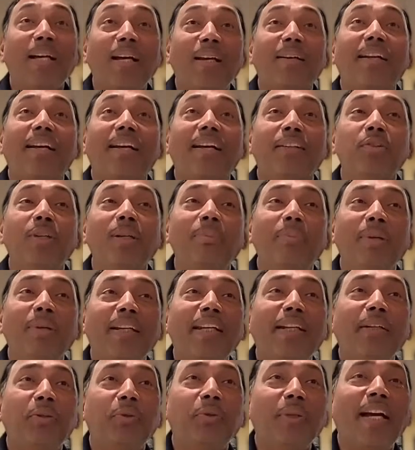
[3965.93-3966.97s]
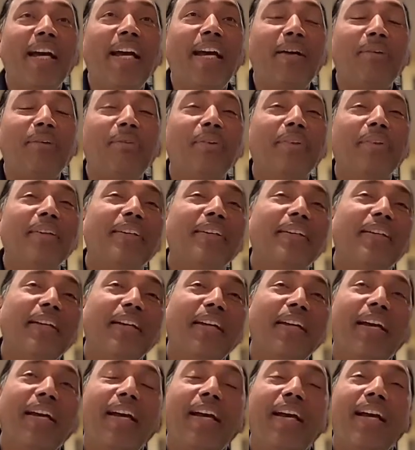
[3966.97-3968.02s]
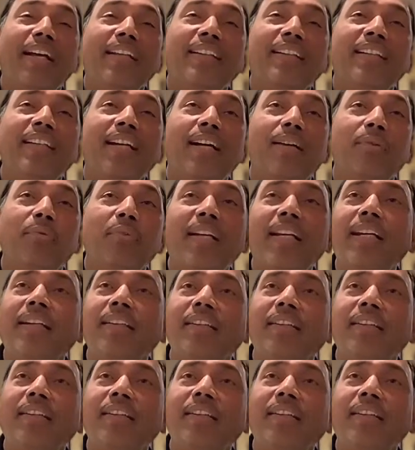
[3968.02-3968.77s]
are actually beginning to have, and there are very